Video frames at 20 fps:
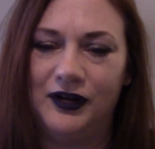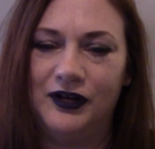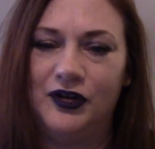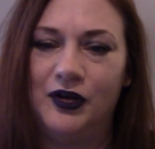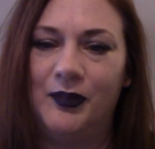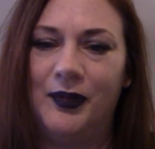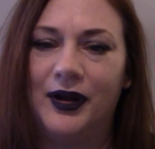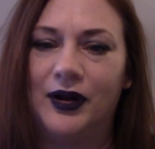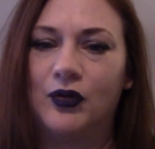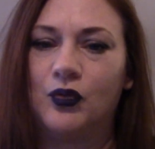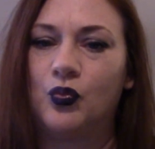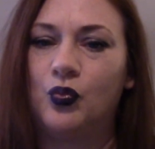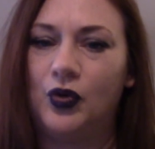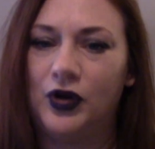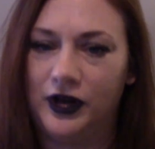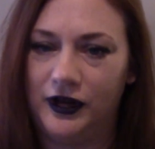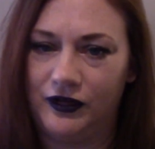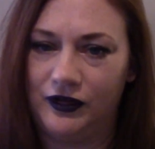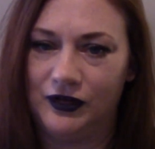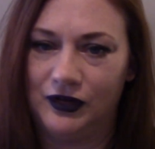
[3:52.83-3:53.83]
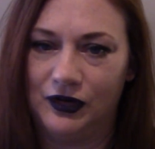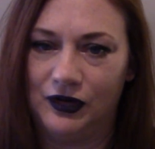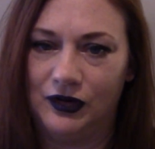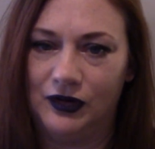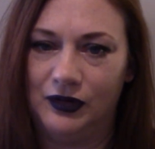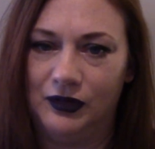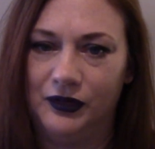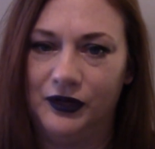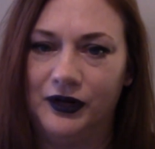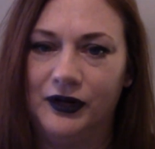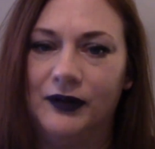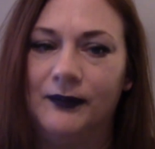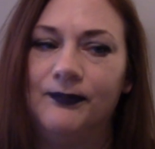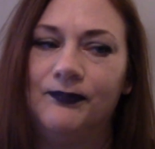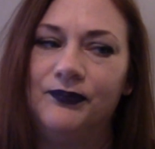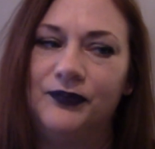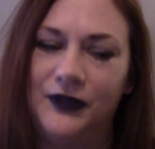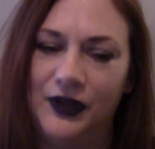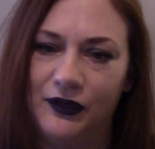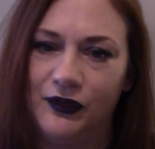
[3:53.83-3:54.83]
no matter what it's called,
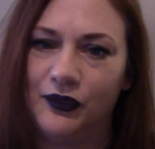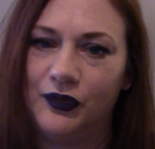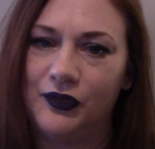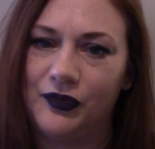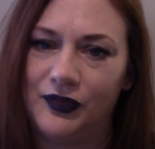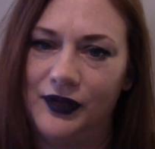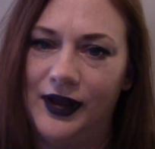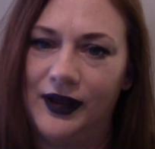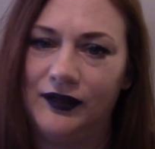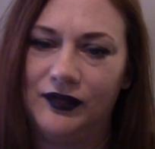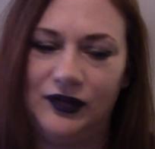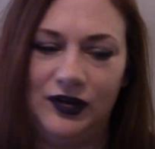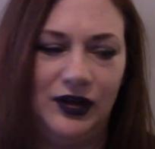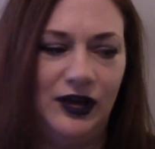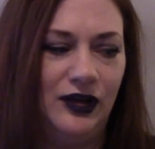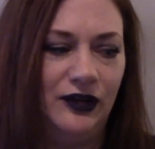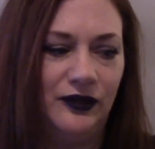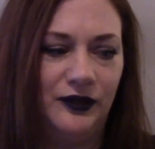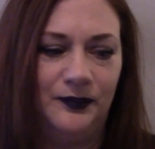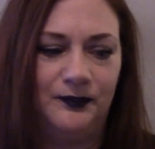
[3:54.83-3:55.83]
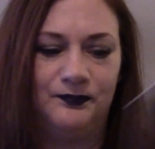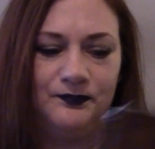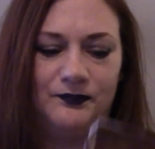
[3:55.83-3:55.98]
these are the snacks to eat.